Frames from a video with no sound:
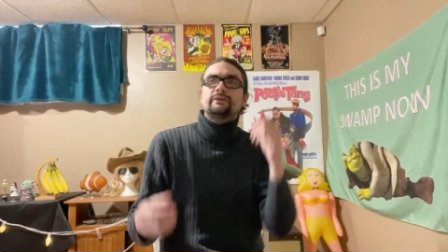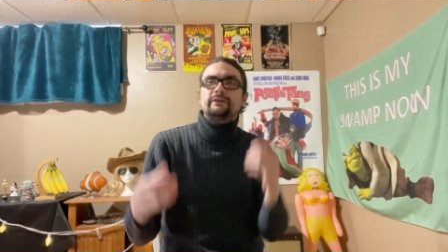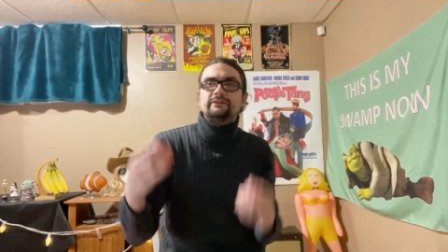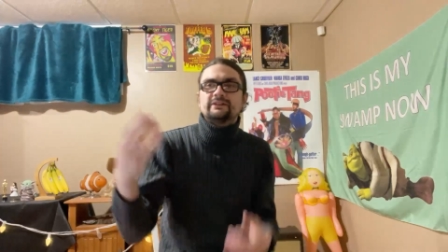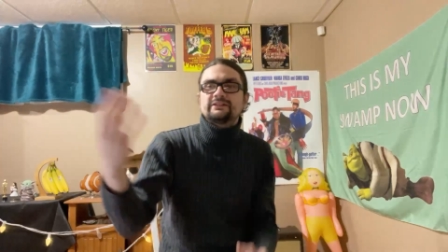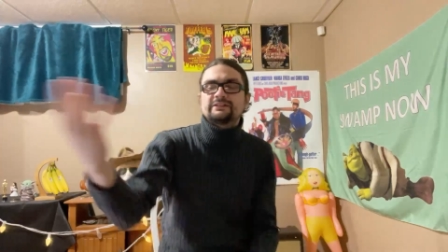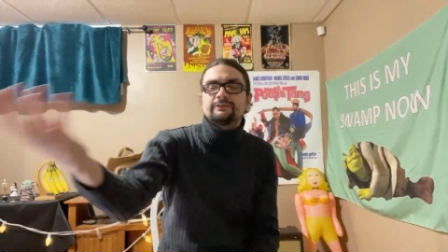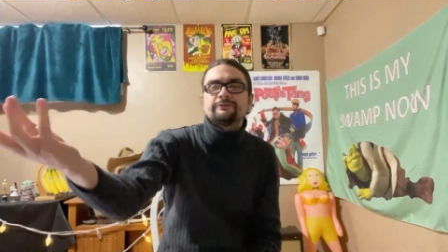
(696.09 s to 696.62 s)

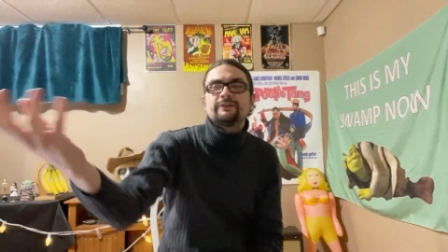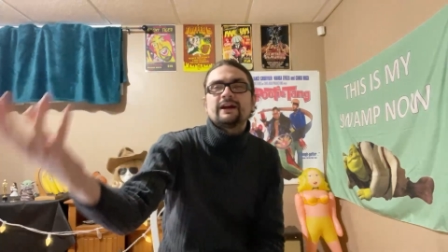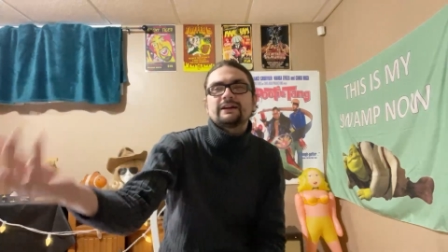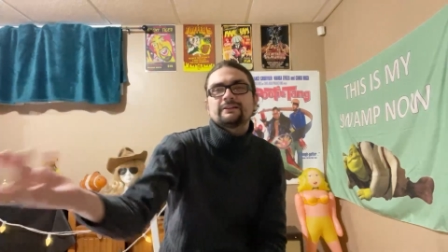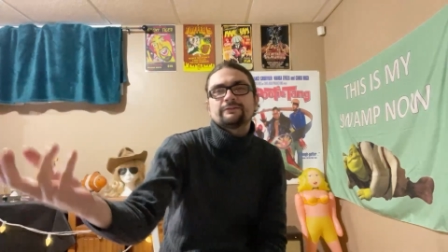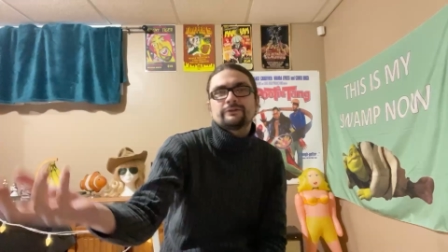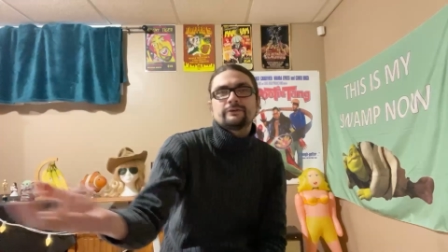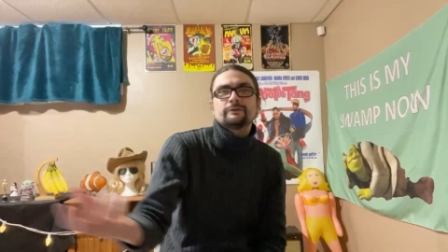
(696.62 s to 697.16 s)
just the
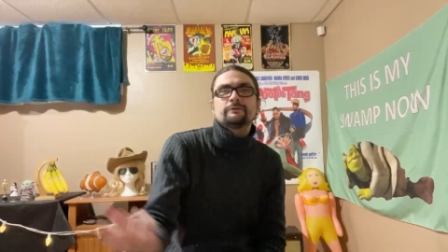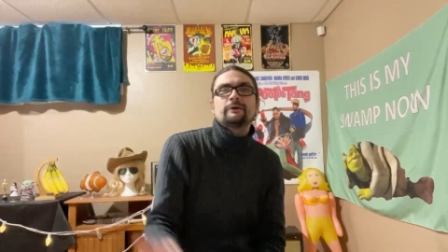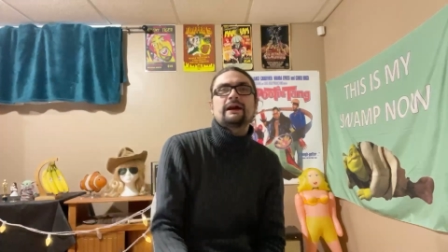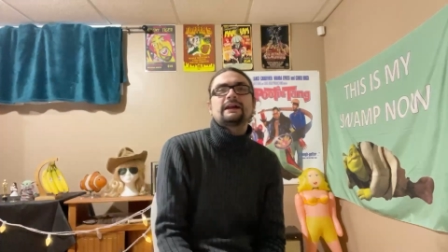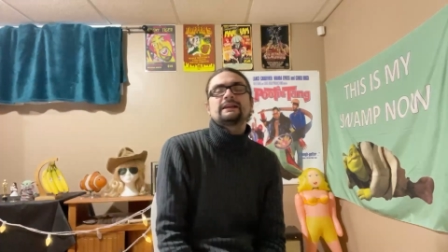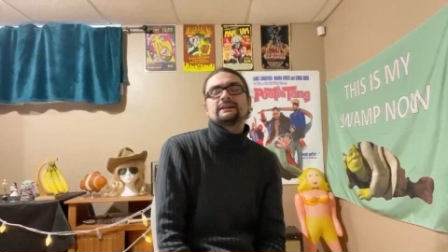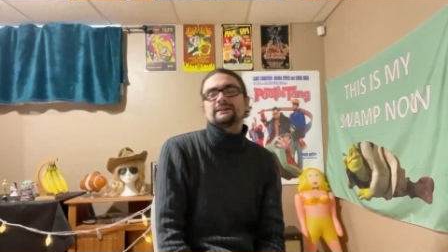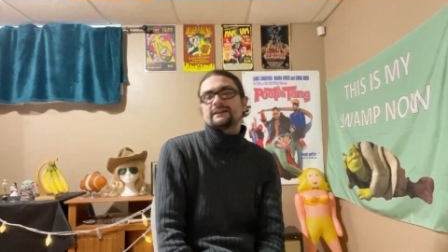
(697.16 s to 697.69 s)
fact of her
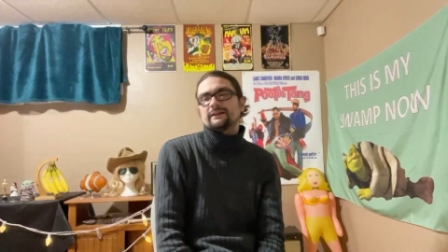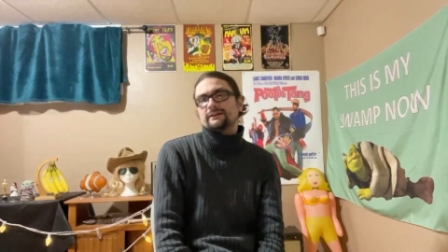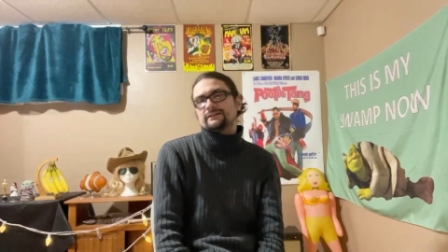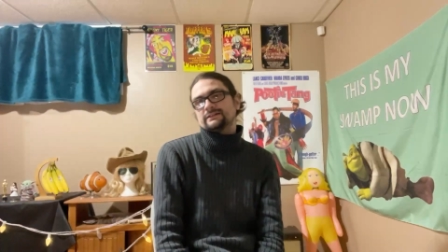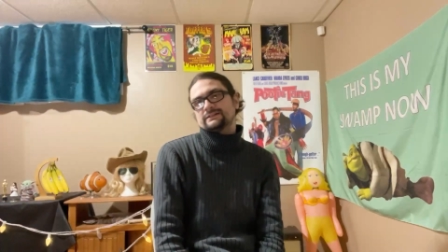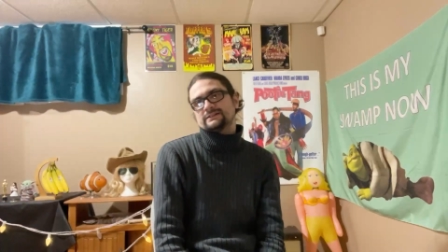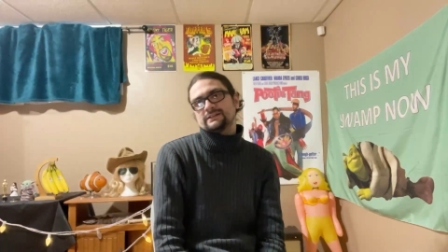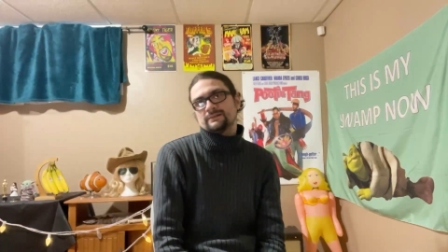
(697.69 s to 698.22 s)
waiting there
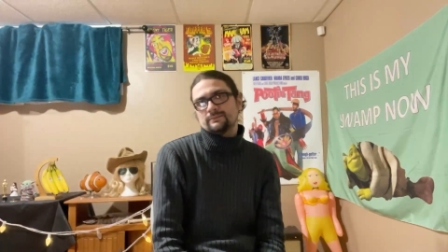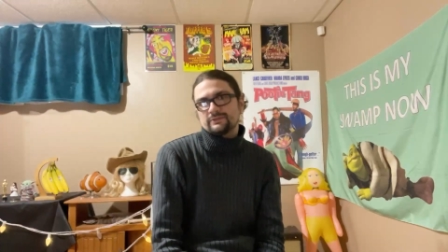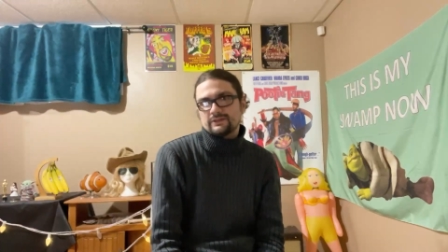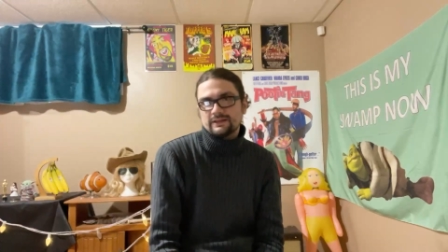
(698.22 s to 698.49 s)
just seems